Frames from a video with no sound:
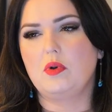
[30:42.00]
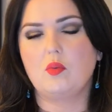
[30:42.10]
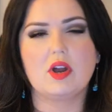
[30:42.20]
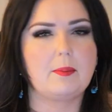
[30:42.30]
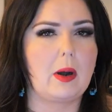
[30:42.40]

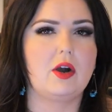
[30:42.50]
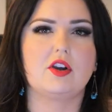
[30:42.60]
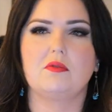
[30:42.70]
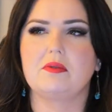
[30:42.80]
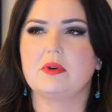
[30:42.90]
we want to
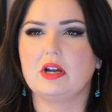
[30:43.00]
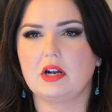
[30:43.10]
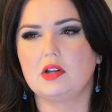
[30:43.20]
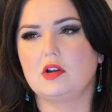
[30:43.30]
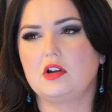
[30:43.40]
partner, we want
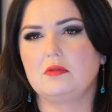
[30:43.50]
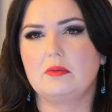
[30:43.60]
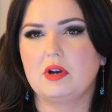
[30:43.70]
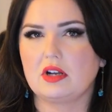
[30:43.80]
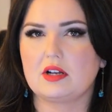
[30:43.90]
to get along,
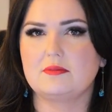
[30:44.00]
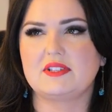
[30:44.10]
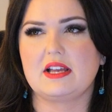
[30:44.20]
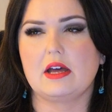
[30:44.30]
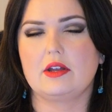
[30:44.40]
we want to
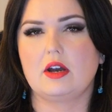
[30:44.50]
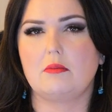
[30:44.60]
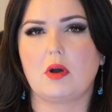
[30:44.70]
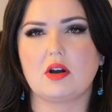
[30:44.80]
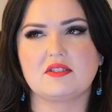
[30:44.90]
come
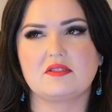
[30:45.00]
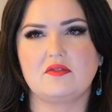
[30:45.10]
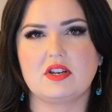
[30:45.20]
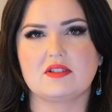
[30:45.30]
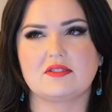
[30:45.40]
together. Mars
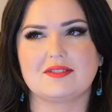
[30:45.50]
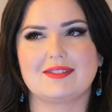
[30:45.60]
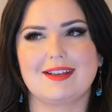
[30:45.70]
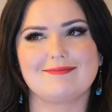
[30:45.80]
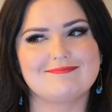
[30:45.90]
and Venus
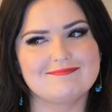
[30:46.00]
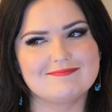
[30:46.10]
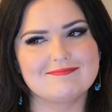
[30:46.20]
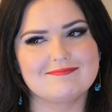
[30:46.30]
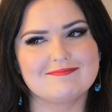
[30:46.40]
is like,
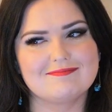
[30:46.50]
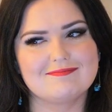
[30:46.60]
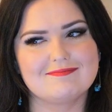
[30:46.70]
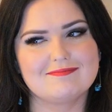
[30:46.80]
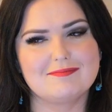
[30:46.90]

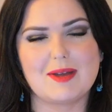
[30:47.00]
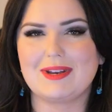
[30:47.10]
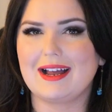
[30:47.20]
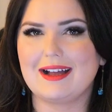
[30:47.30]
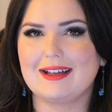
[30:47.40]

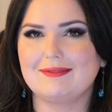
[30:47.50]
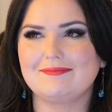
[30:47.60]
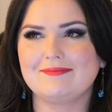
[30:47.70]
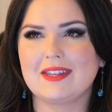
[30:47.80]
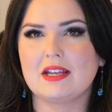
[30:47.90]
maybe not.
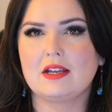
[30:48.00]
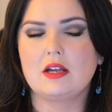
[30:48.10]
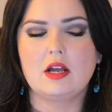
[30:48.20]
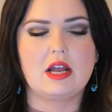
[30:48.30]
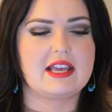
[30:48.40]

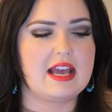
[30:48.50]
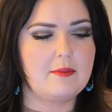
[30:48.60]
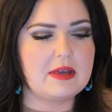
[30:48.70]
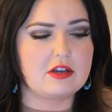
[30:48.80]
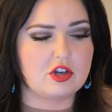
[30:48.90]
It
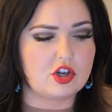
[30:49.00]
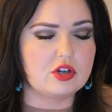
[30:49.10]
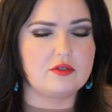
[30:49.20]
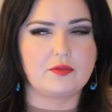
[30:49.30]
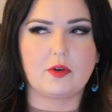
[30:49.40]
can be
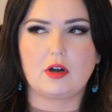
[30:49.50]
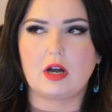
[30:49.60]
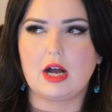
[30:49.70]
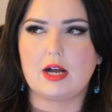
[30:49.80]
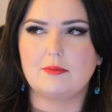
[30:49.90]
good
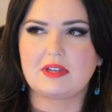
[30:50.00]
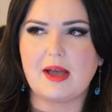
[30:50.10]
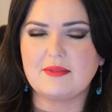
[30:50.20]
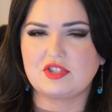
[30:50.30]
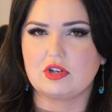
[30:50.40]
for
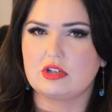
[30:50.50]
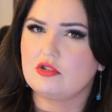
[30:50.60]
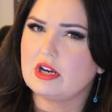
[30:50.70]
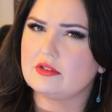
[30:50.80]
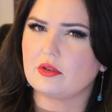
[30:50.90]
chemistry. It
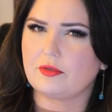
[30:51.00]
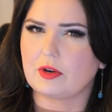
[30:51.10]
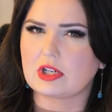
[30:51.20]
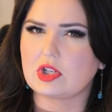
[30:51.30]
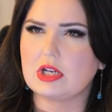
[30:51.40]
can create a little
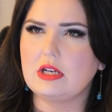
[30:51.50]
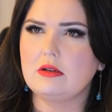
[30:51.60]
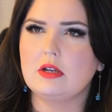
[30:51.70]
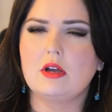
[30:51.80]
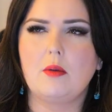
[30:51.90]

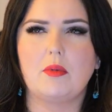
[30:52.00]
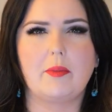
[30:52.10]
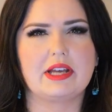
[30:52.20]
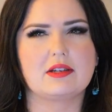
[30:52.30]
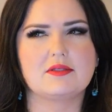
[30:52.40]
friction.
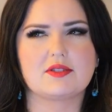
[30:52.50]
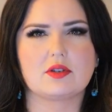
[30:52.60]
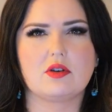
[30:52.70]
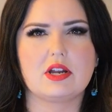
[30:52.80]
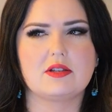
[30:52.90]
But my
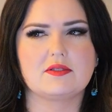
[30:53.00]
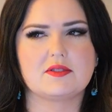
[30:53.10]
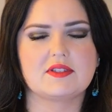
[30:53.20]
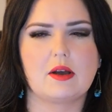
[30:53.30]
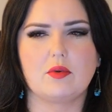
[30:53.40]
concern
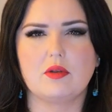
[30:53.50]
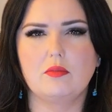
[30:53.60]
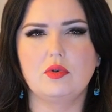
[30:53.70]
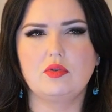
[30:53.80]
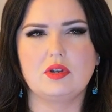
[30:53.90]
is that when the
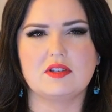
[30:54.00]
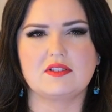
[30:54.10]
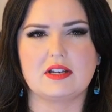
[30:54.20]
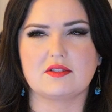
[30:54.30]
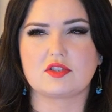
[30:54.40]
moon
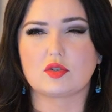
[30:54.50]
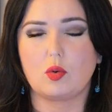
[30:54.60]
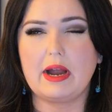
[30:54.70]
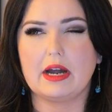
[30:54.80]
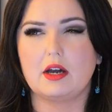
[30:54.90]
is in a
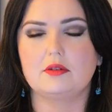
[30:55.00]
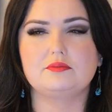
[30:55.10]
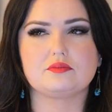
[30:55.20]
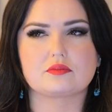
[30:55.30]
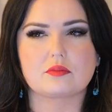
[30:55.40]
square,